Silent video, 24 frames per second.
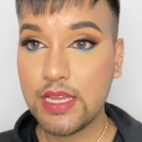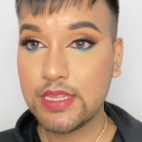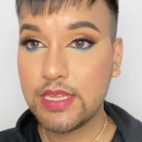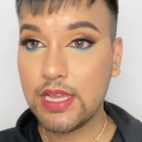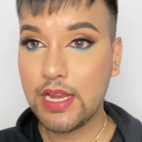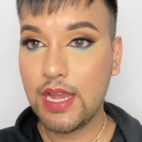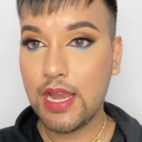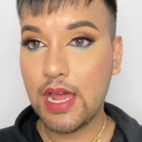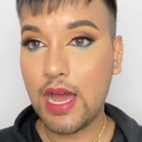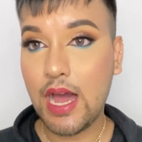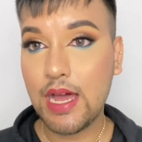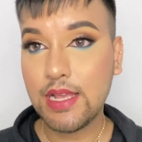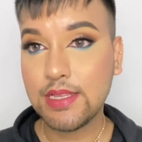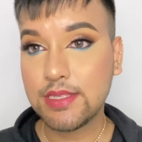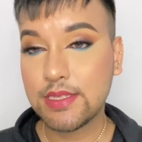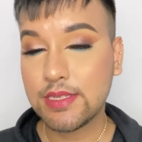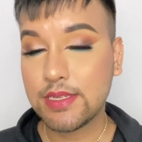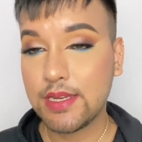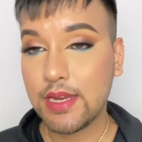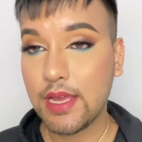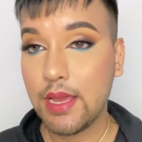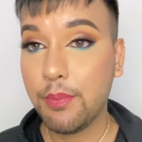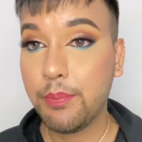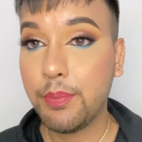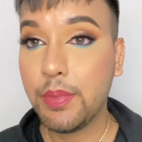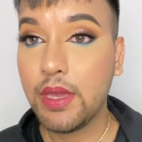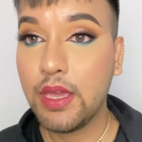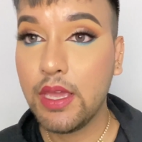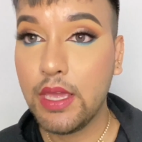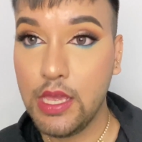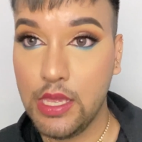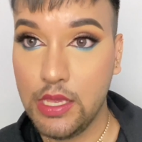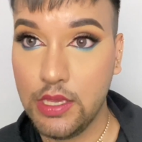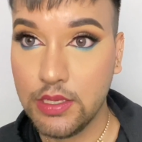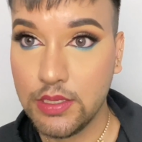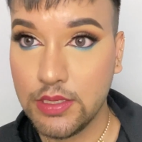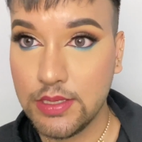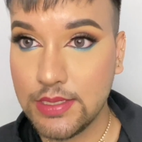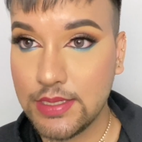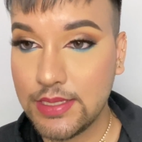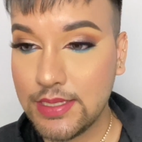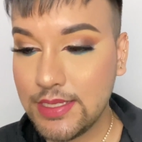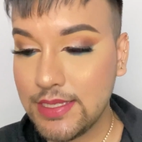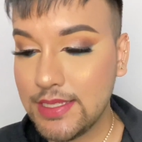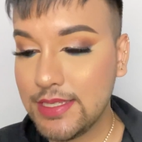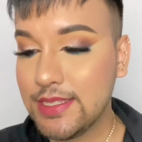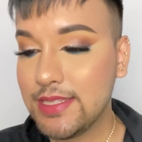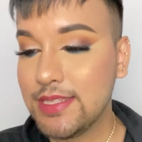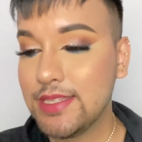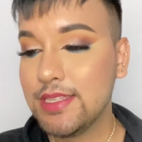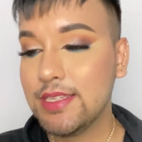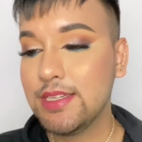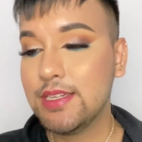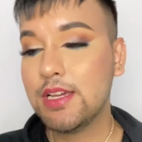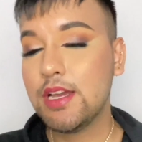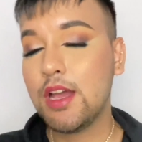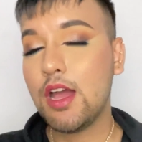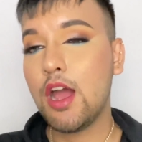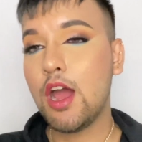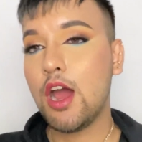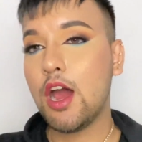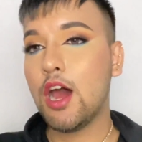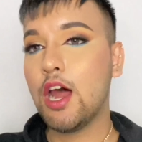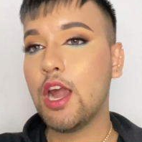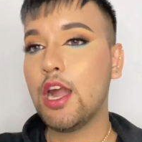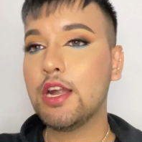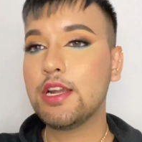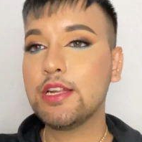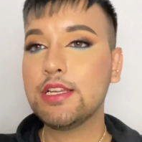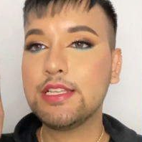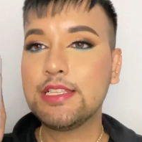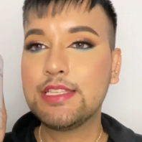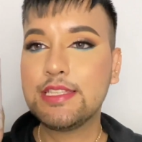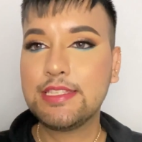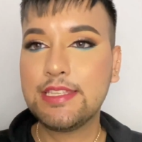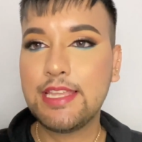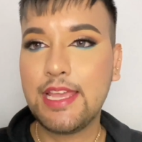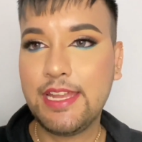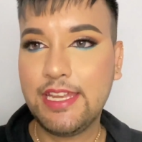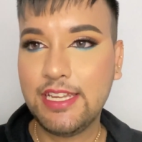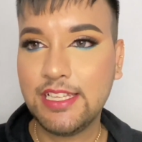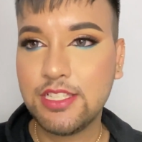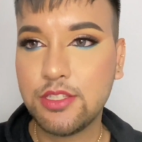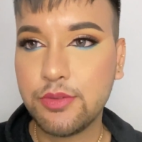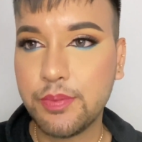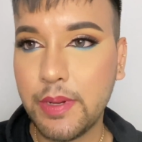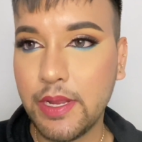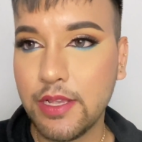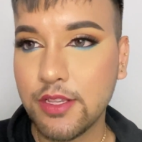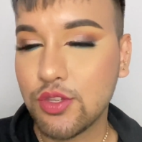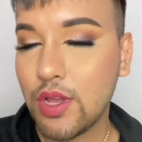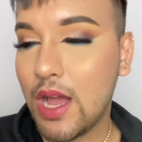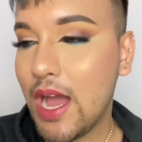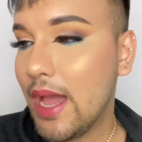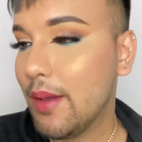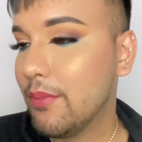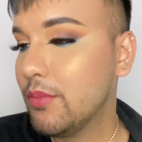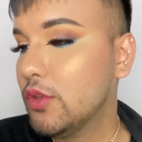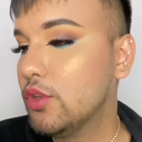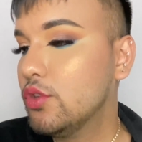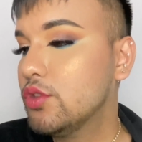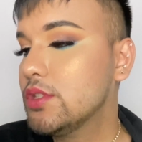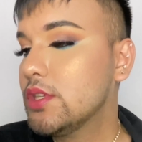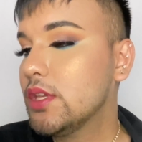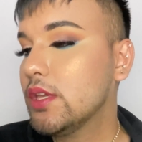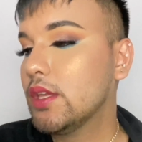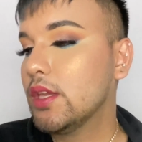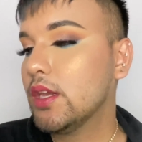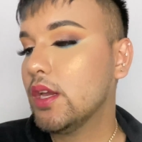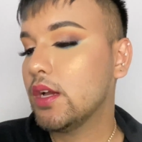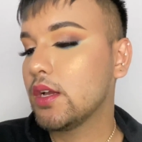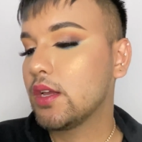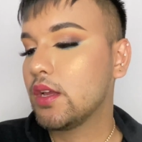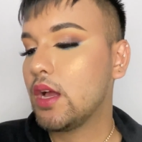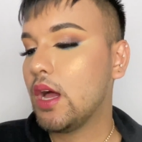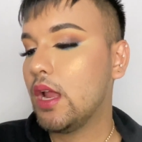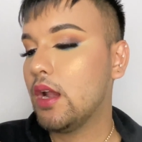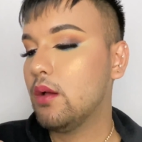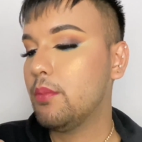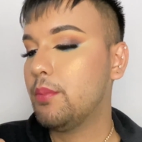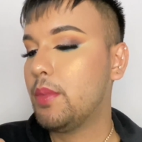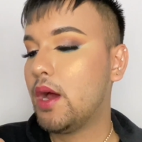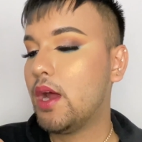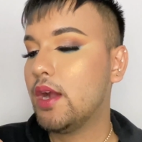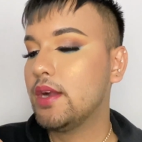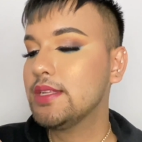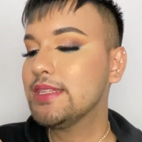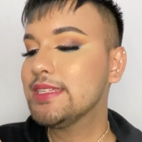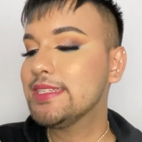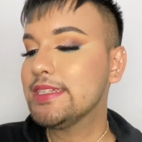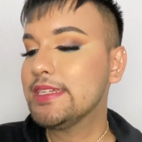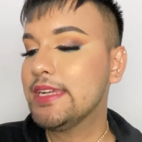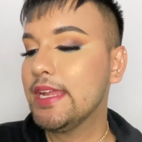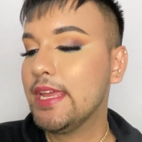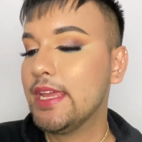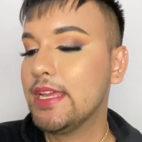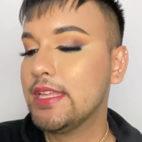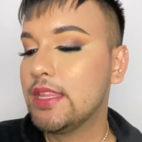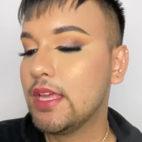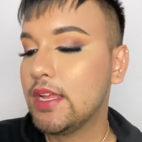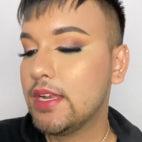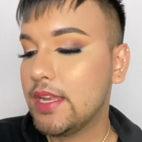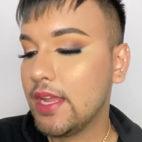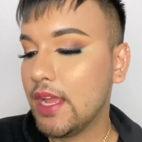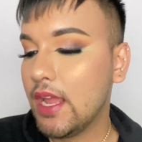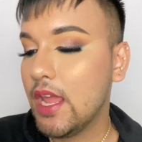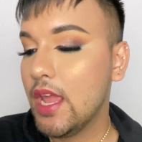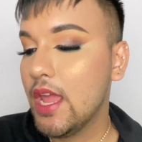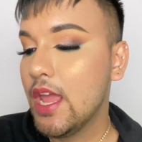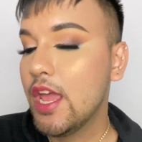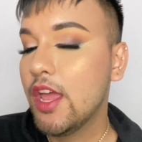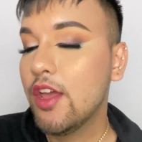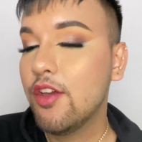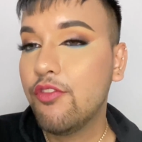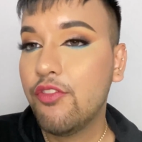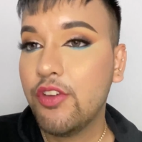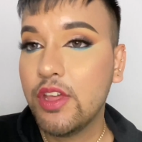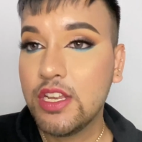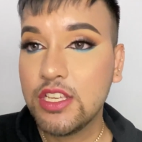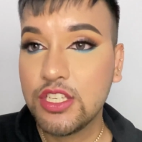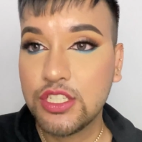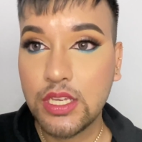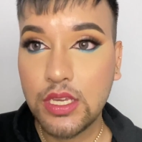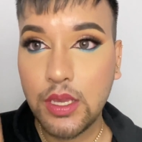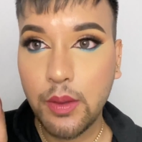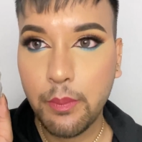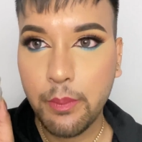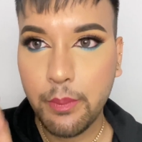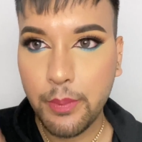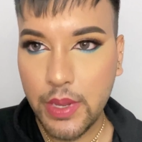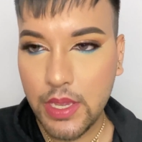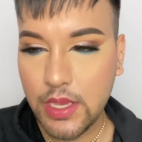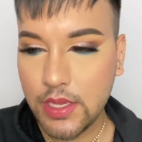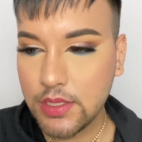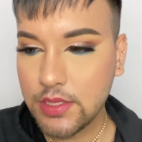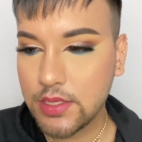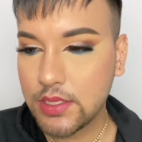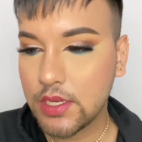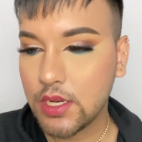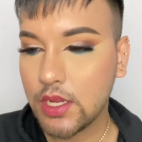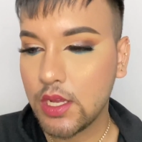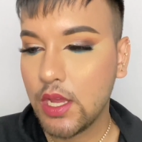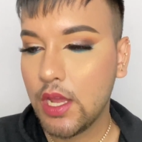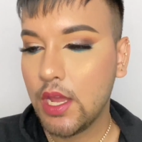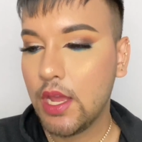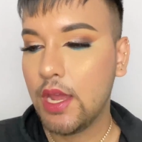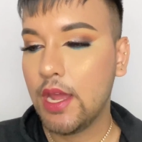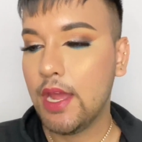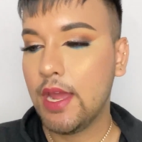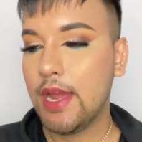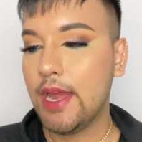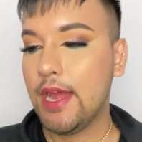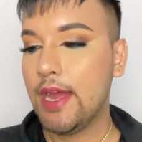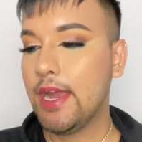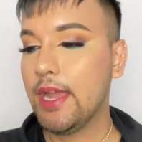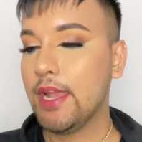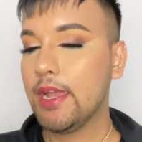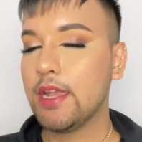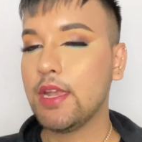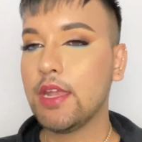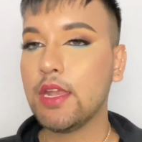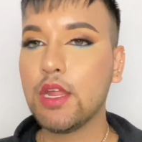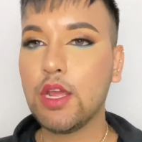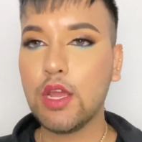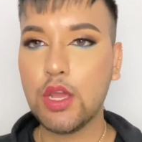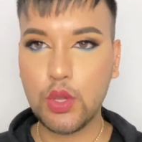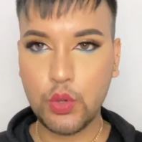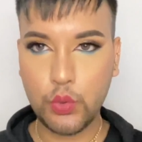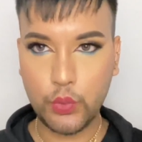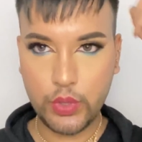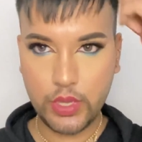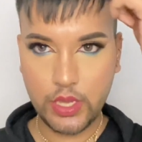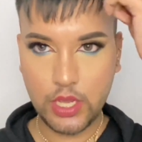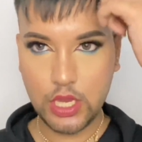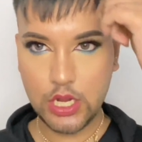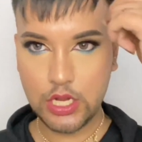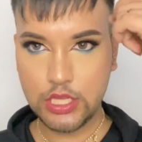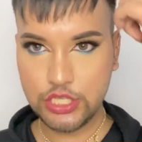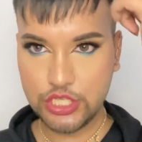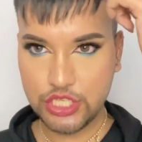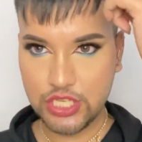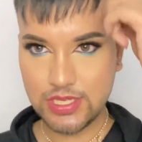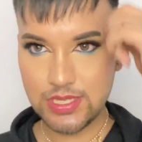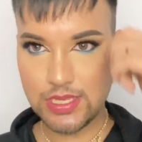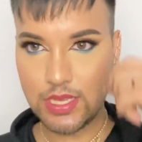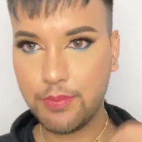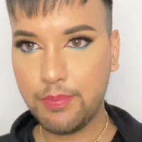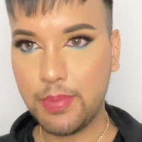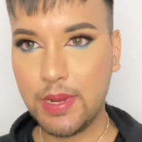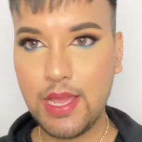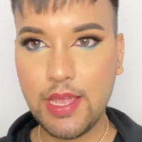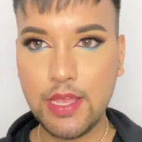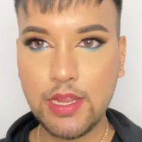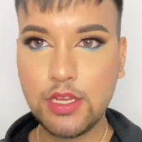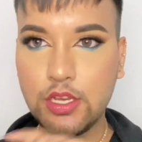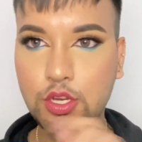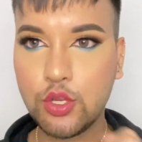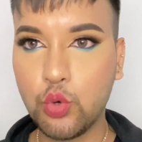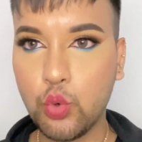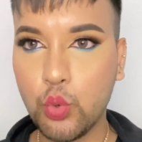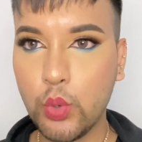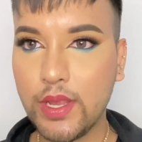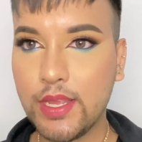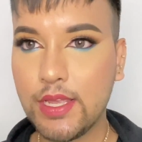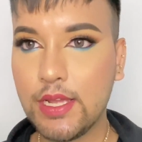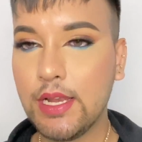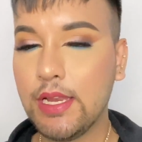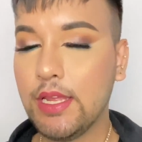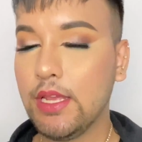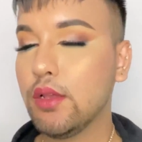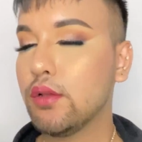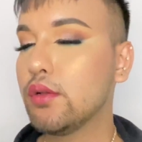the last step is our setting spray. So I'm using Colorbar Stay the Day Finishing Mist and you're gonna just apply it quickly.